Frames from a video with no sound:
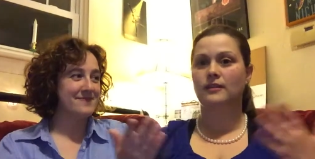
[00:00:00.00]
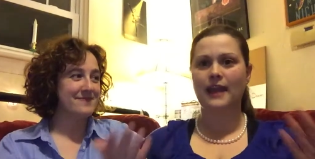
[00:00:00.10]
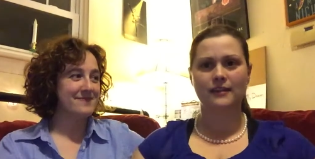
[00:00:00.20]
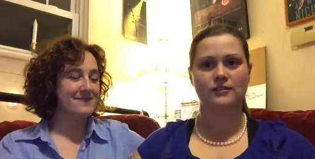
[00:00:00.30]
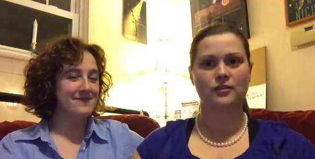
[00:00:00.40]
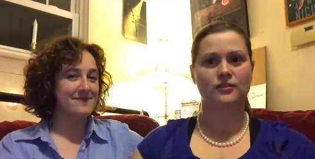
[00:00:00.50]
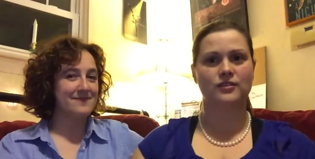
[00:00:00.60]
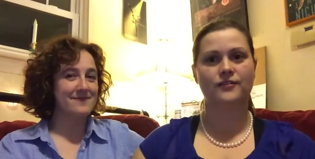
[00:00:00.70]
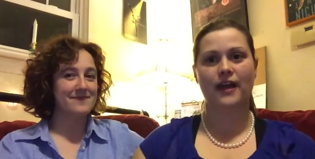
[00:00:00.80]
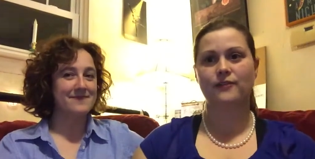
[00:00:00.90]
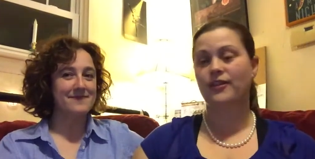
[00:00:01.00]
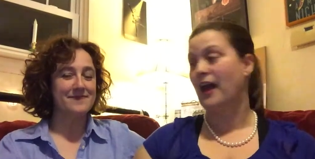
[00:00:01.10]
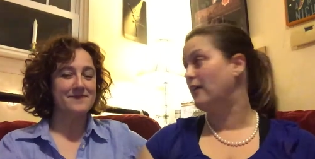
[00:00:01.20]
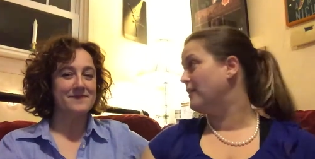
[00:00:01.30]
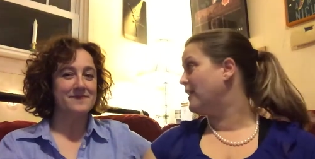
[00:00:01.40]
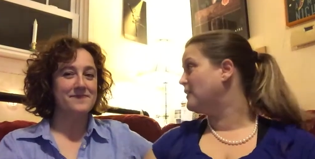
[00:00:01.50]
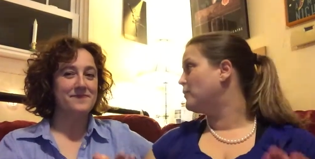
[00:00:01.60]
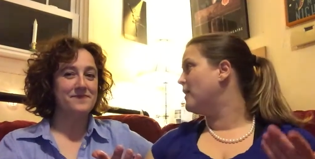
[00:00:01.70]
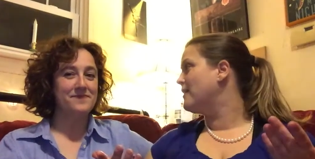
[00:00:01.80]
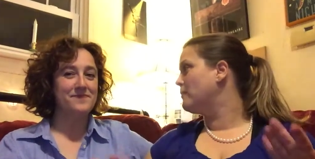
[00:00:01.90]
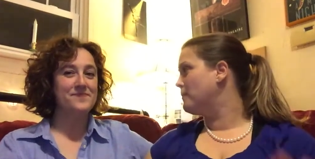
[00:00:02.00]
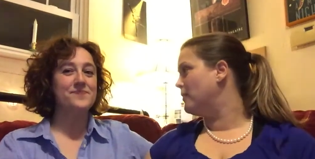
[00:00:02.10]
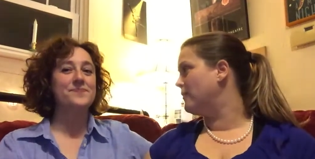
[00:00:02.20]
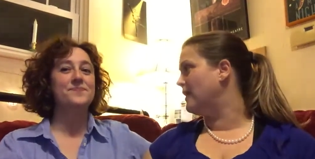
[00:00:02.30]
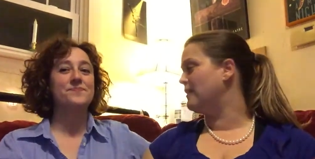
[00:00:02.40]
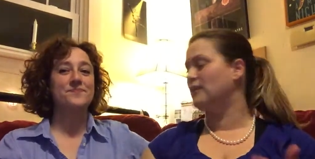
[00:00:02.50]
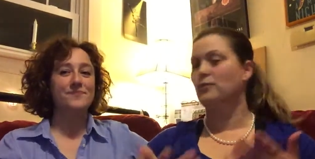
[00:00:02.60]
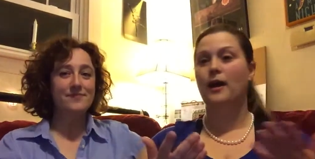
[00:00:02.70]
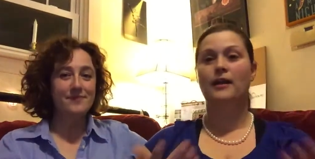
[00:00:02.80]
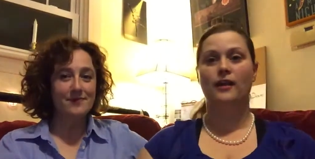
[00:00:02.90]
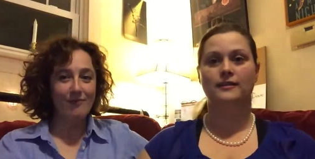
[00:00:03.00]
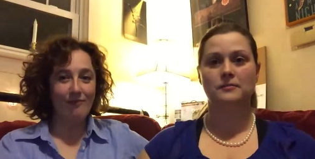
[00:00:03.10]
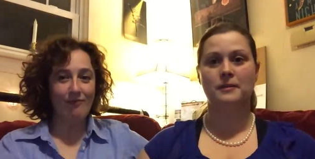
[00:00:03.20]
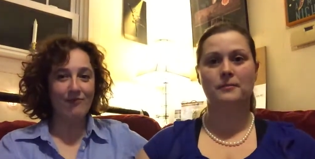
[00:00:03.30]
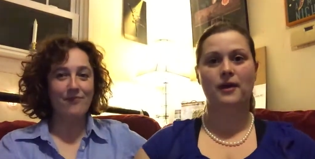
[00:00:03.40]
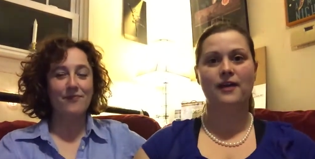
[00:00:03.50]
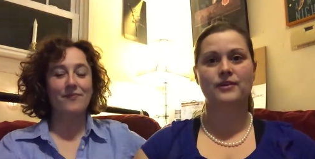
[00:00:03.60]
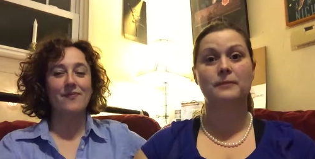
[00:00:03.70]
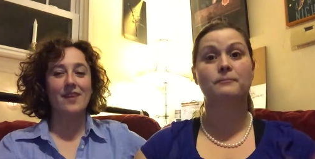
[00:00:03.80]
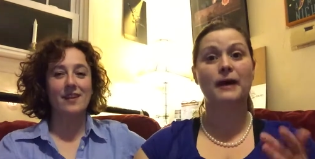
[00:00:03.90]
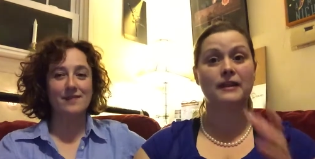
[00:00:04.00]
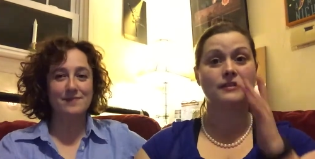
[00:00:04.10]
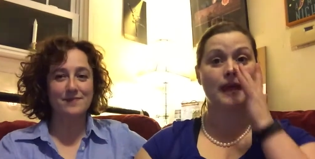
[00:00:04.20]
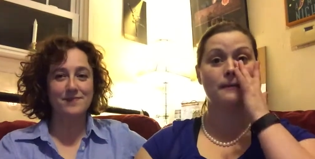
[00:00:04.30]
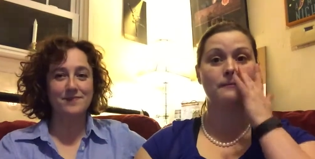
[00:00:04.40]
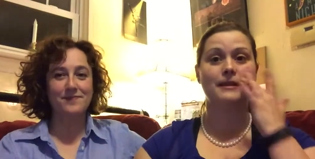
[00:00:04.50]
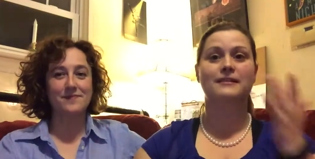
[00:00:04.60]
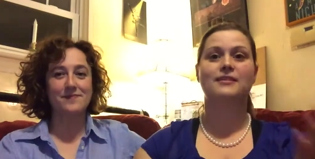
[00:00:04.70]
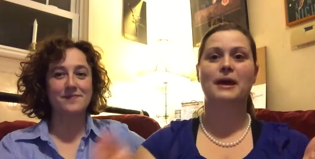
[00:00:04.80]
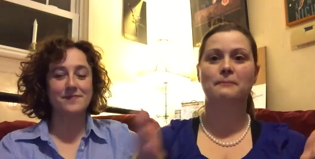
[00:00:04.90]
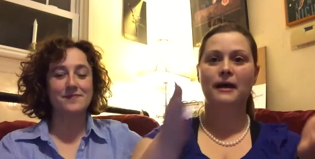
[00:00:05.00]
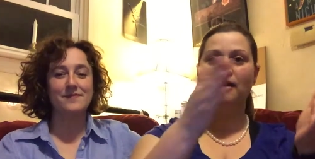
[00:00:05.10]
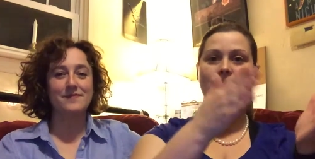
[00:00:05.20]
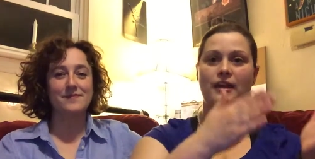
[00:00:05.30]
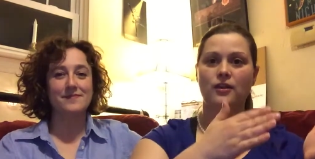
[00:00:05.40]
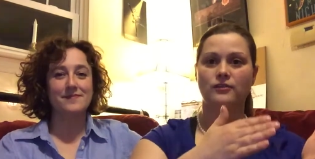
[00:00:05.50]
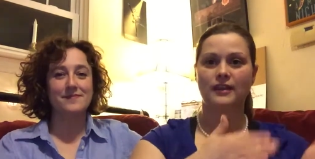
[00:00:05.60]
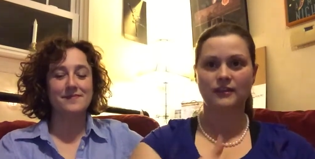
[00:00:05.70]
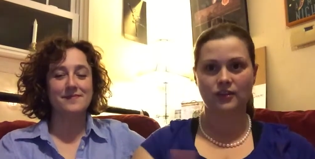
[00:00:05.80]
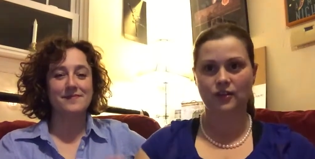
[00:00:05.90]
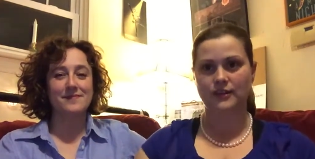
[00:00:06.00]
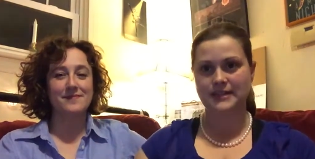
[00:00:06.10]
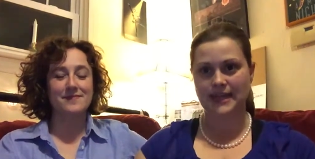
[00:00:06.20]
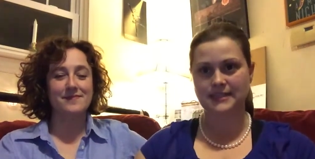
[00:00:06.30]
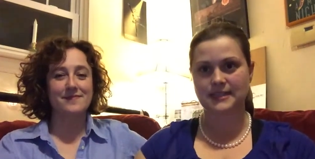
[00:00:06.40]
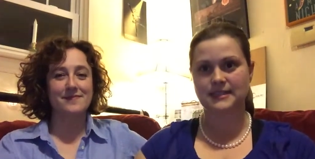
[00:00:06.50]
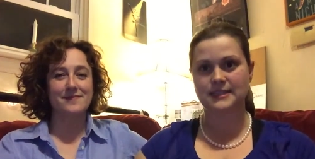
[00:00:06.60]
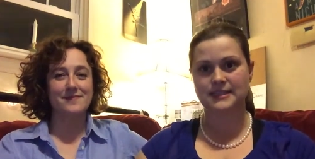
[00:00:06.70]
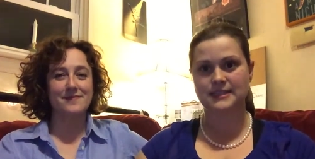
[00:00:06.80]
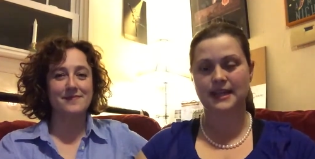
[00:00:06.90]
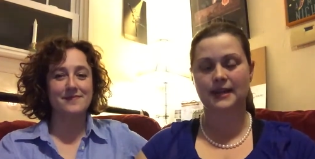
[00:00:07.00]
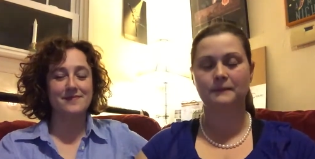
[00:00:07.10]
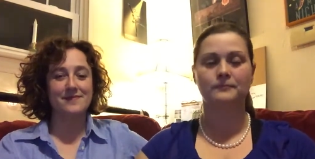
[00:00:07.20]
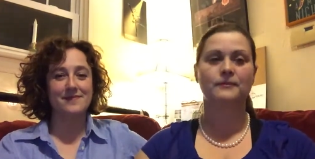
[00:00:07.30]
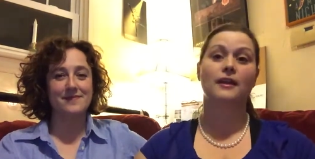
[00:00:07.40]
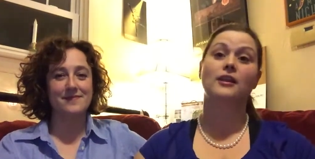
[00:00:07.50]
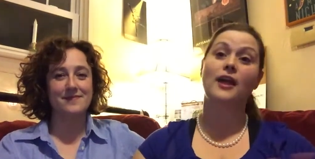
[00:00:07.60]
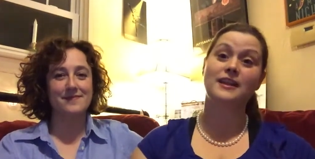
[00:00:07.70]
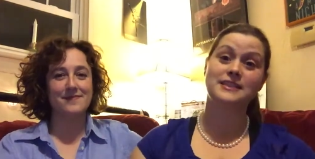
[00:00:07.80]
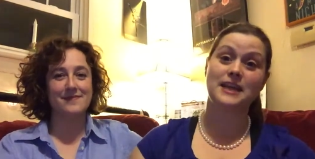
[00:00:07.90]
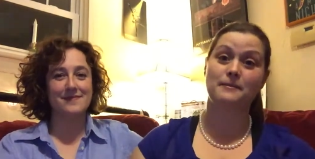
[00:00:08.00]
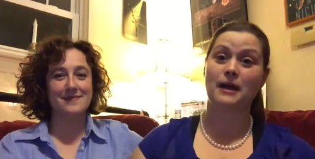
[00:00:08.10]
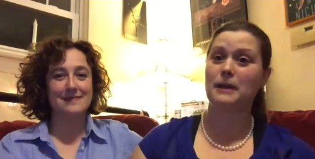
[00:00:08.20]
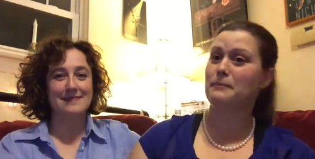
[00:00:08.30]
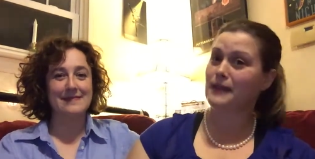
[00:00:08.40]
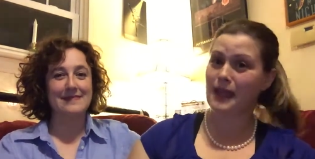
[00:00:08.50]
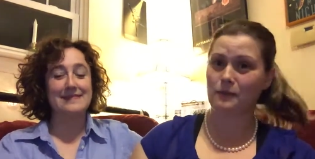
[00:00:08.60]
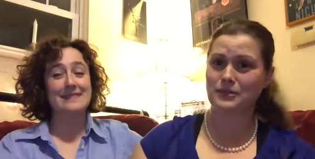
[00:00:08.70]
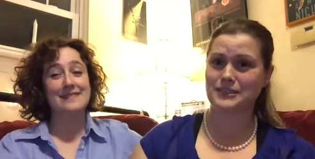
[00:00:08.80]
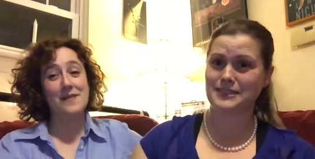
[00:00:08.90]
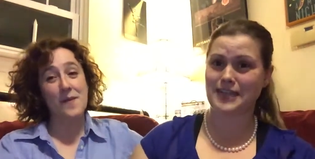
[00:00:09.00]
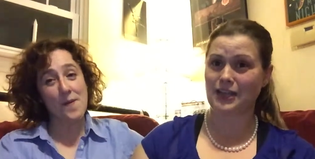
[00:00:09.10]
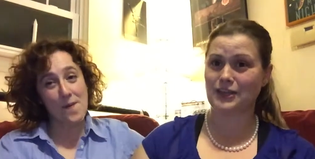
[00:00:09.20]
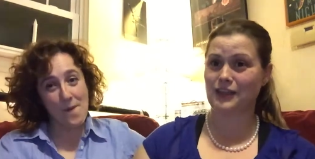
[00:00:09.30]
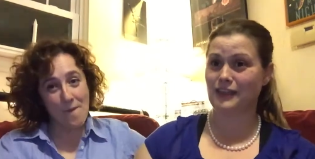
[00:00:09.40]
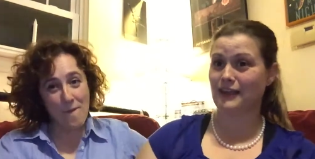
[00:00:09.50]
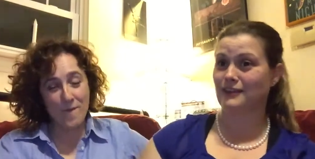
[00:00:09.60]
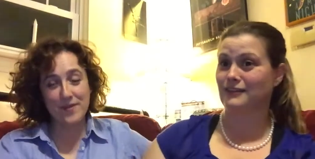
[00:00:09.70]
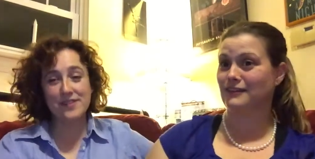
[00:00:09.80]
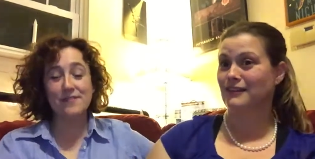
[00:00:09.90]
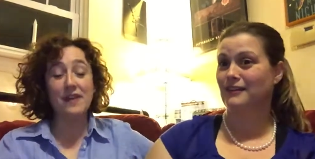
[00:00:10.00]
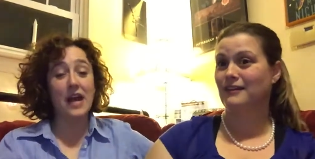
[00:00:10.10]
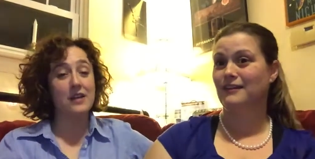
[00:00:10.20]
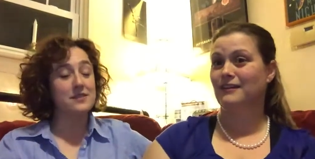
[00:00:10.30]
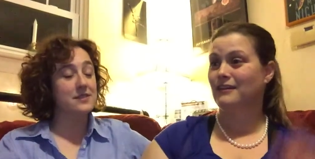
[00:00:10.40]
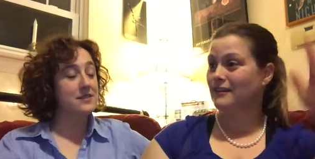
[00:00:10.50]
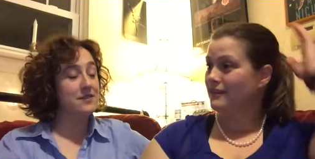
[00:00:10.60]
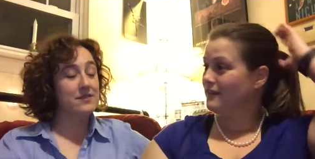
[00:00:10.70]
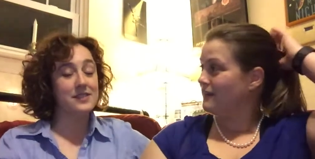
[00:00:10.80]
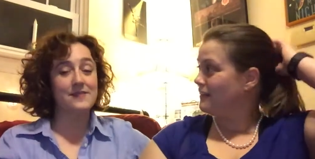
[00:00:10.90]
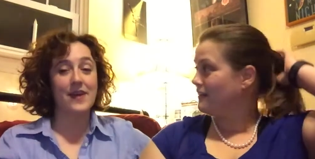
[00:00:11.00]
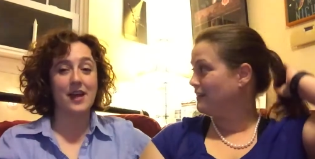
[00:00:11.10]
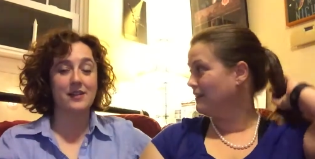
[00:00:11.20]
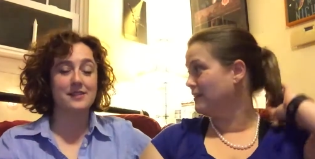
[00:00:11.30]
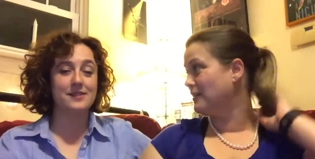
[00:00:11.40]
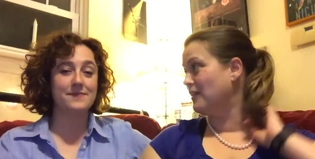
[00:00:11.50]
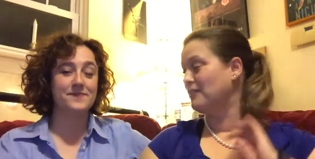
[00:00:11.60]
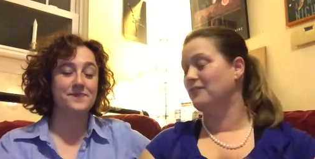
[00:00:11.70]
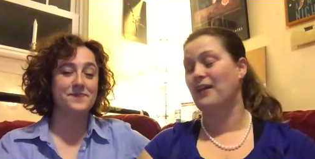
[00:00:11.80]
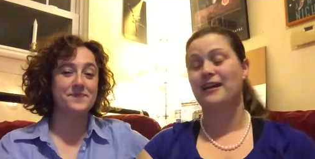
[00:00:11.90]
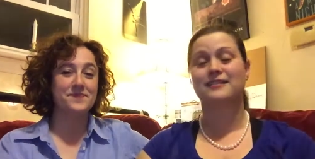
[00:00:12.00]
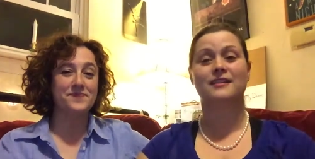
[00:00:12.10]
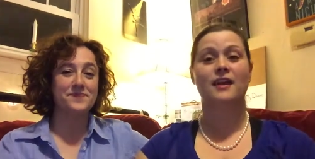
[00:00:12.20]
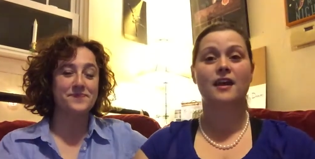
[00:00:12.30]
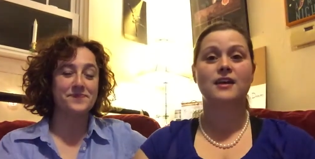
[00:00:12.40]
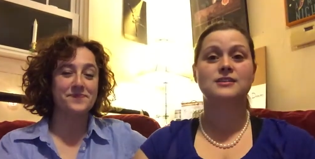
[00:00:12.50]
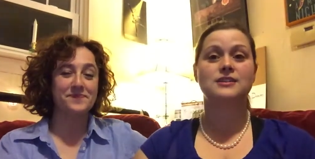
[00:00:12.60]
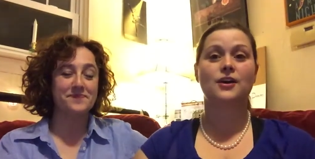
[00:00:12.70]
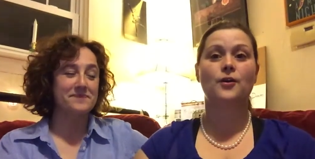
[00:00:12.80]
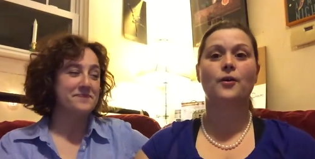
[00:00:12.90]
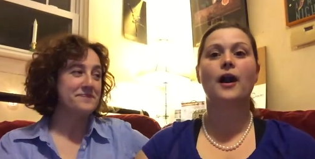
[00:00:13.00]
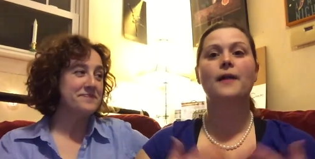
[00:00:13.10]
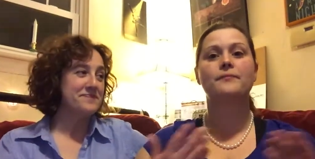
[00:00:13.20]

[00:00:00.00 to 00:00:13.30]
Speaker 1: yes, you can survive without it. That's why they remove it. That's why lots of people have it. But that means that that bile then goes into your intestines instead. A lot of TMI, but hey, we're just telling you things. These are facts. You need to know these facts. These are facts. So,